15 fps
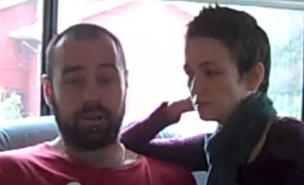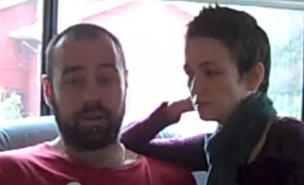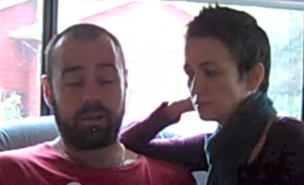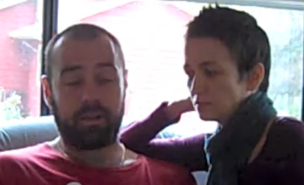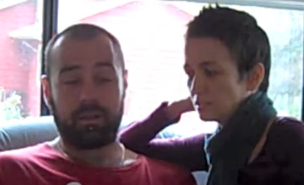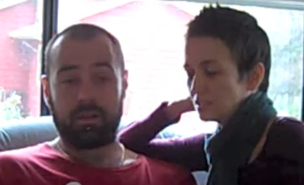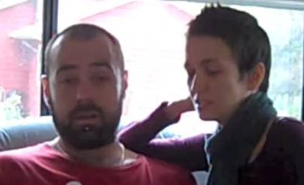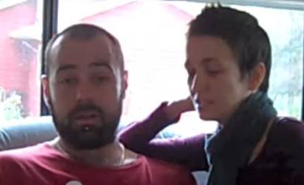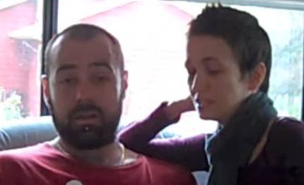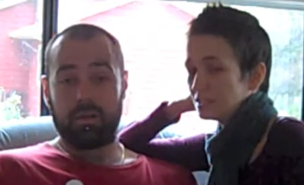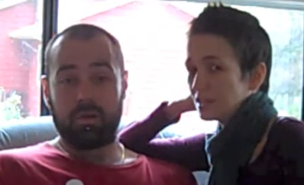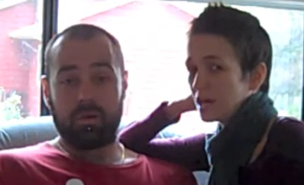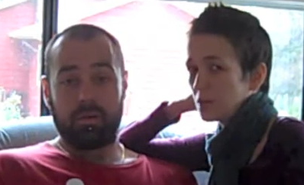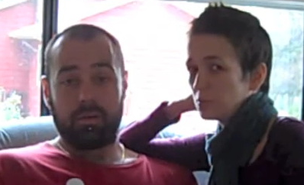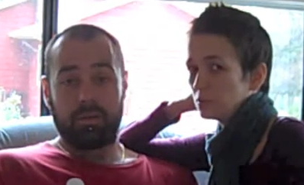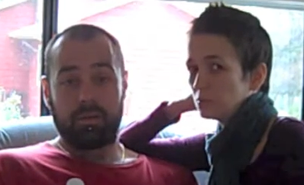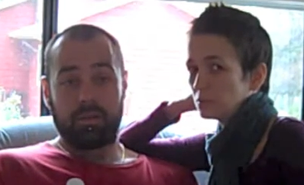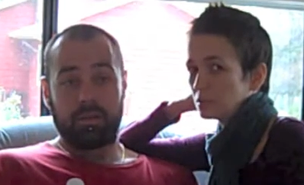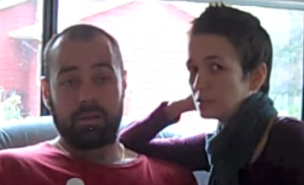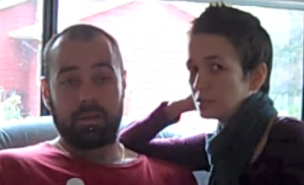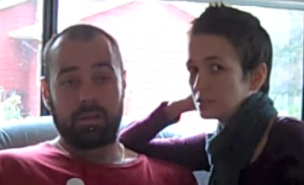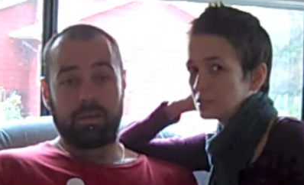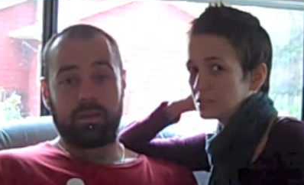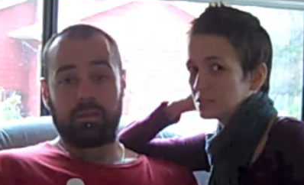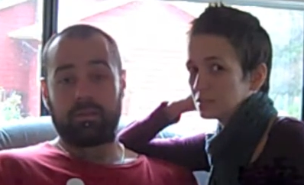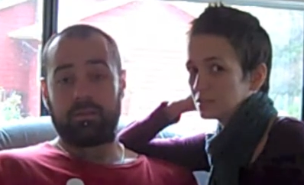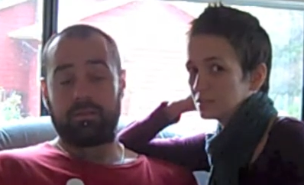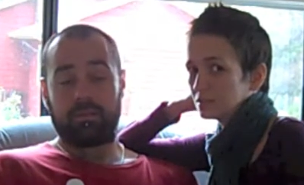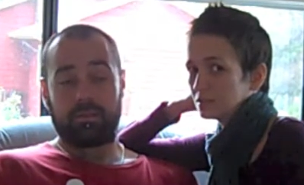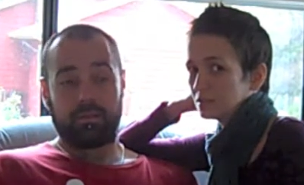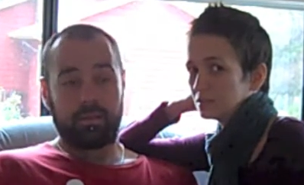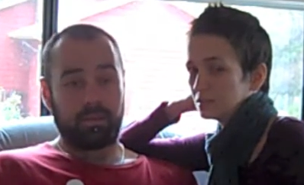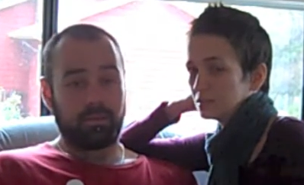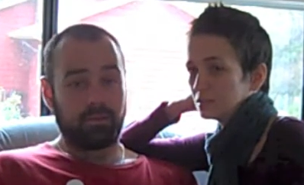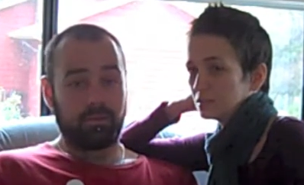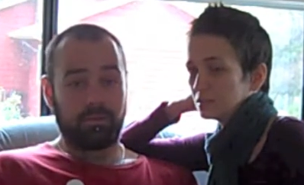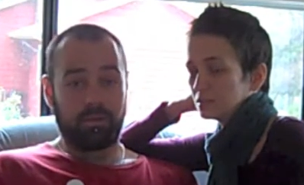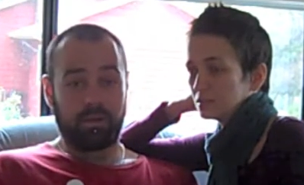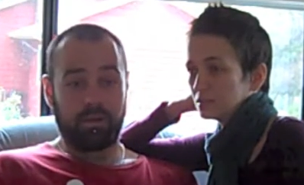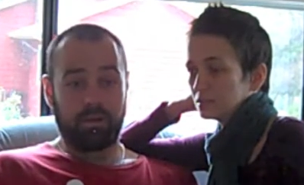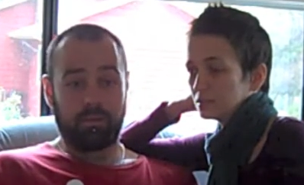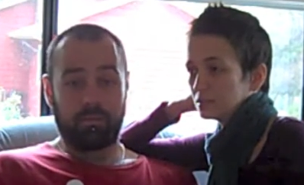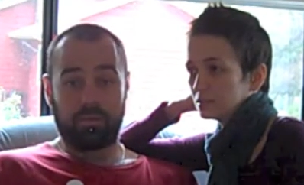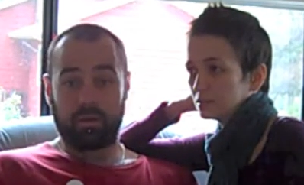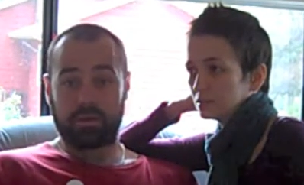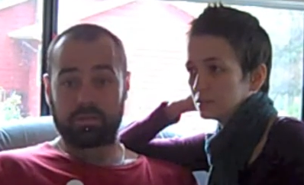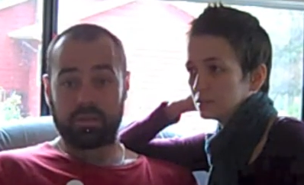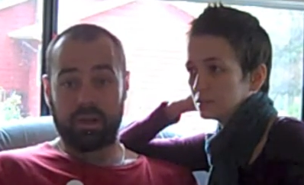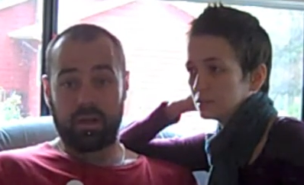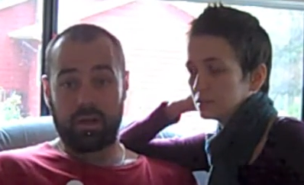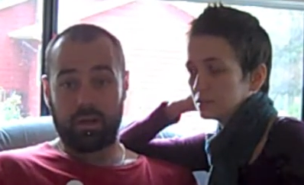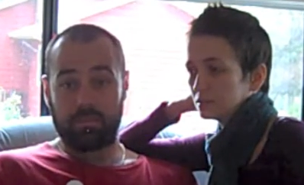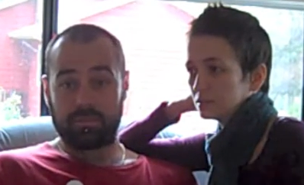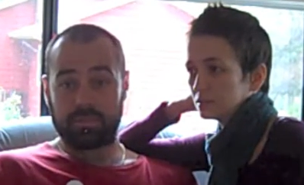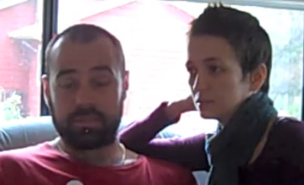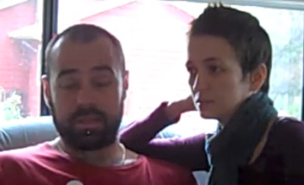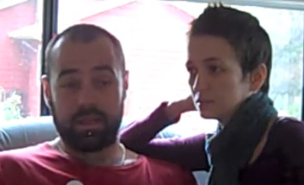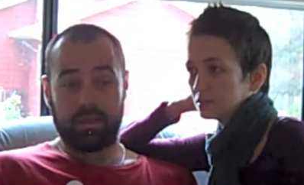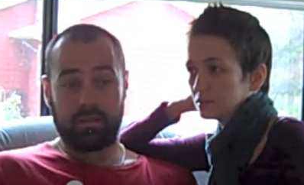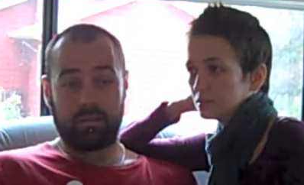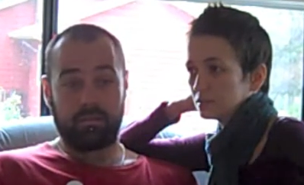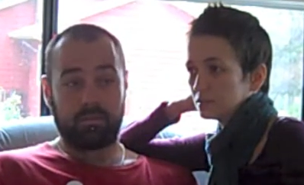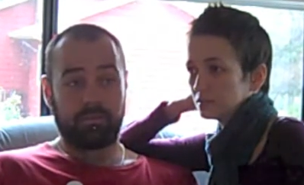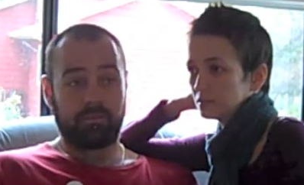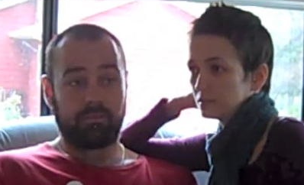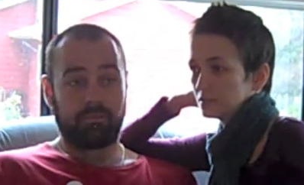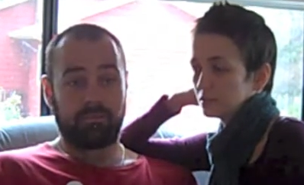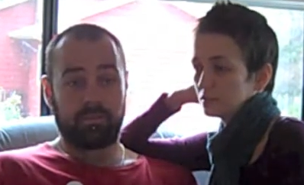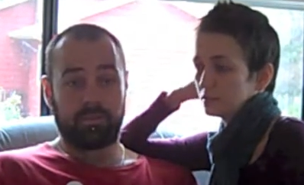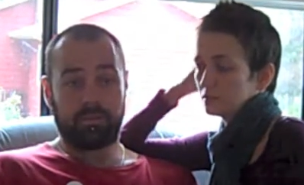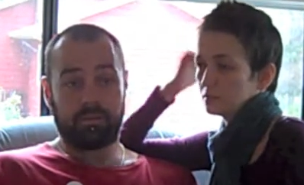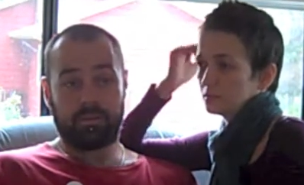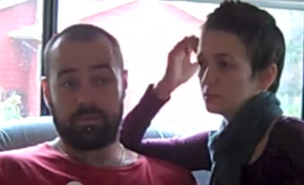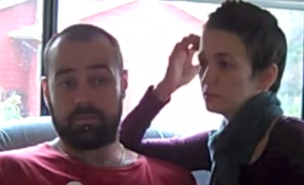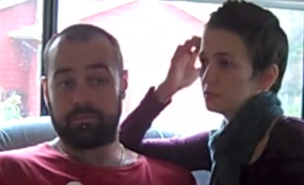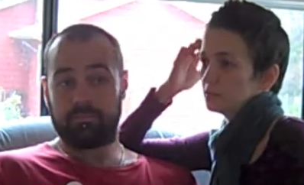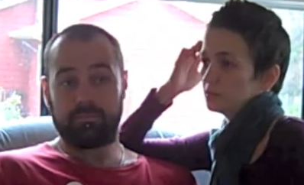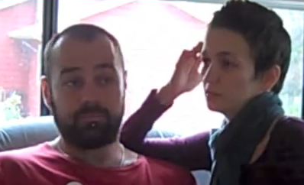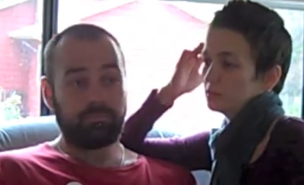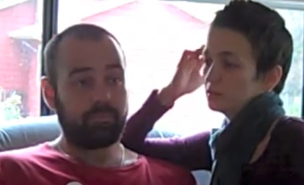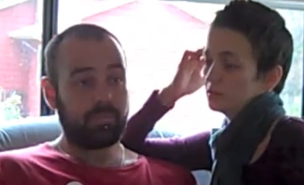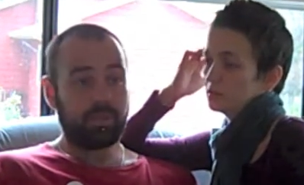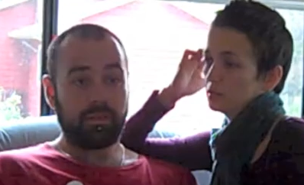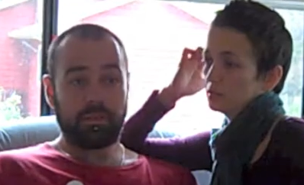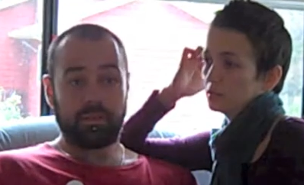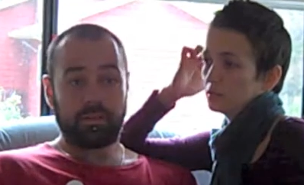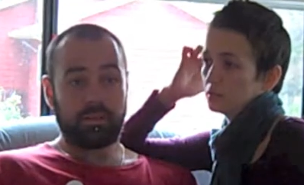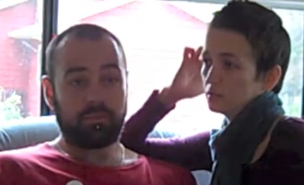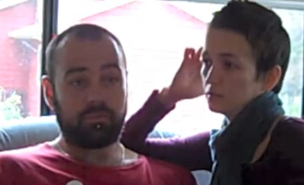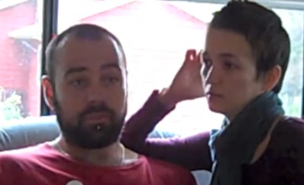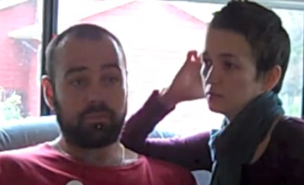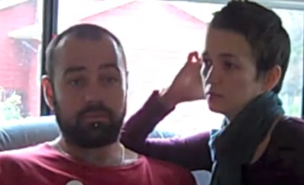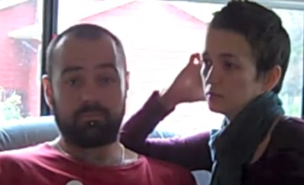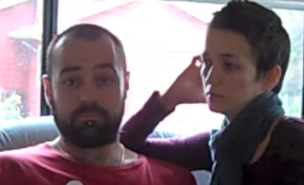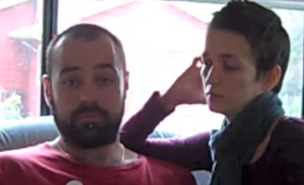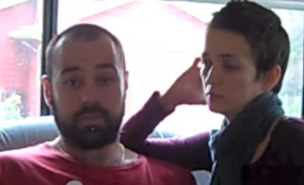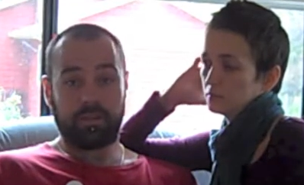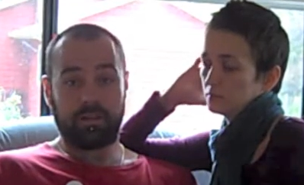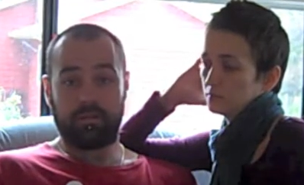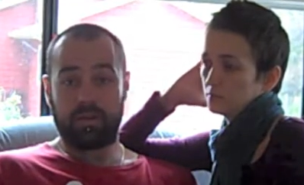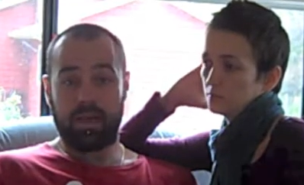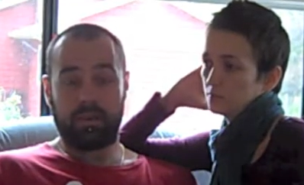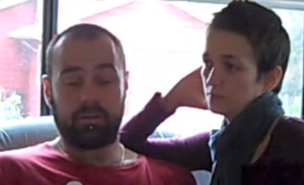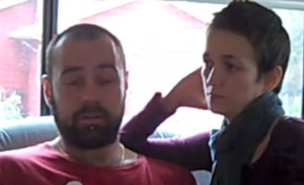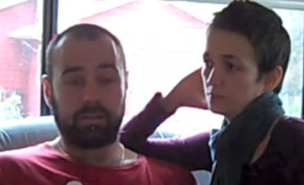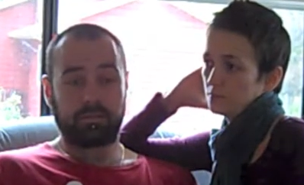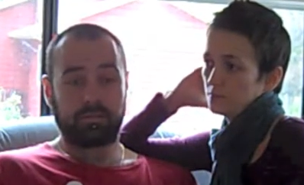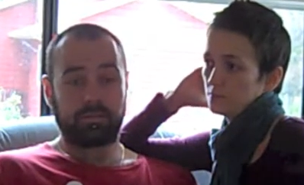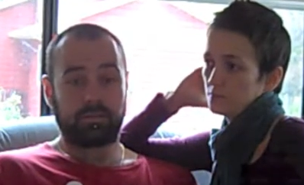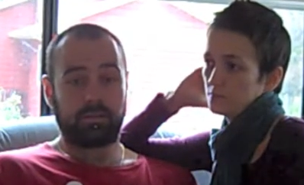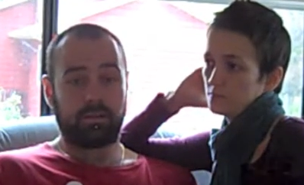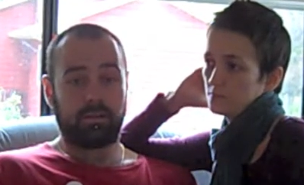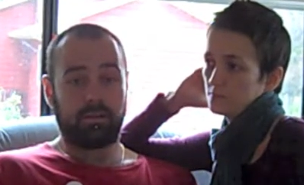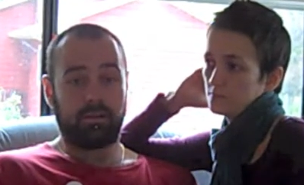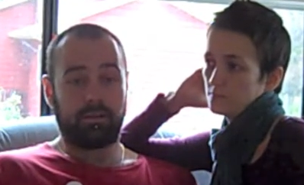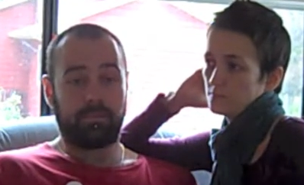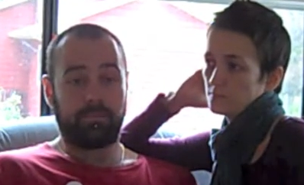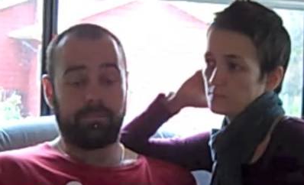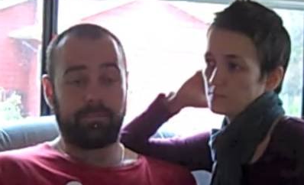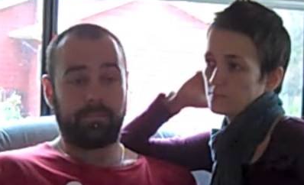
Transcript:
Speaker 1: Uh,
Speaker 2: it's his happy place. Yeah.
Speaker 1: I do uh, workshops now for different, you know, outings. Um,